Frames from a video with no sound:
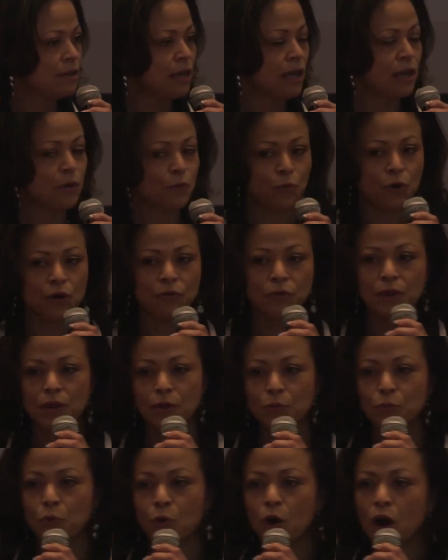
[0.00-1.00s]
and what
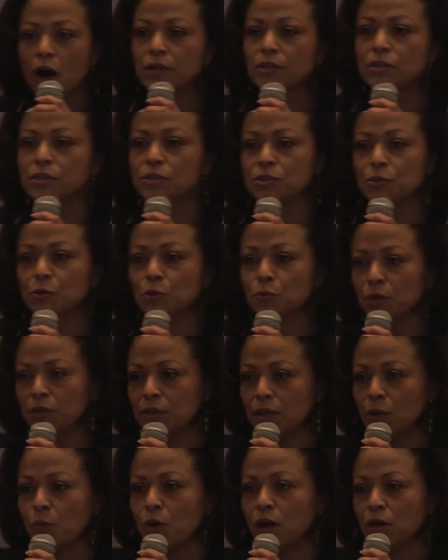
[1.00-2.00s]
they want to do and what
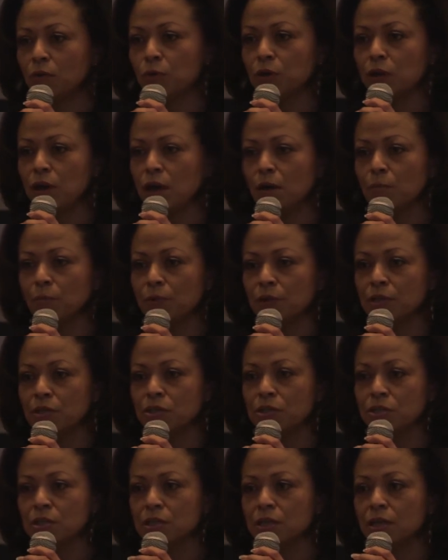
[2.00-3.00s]
they want to
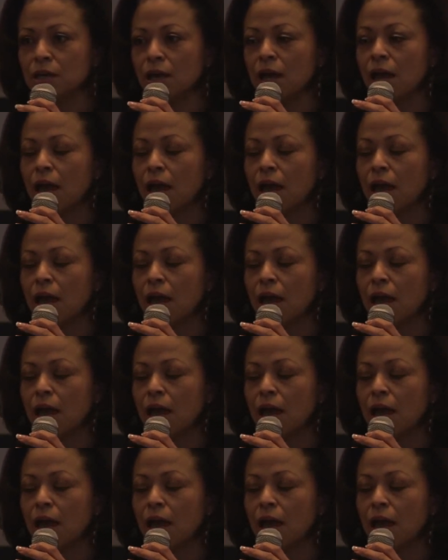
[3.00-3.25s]
accomplish,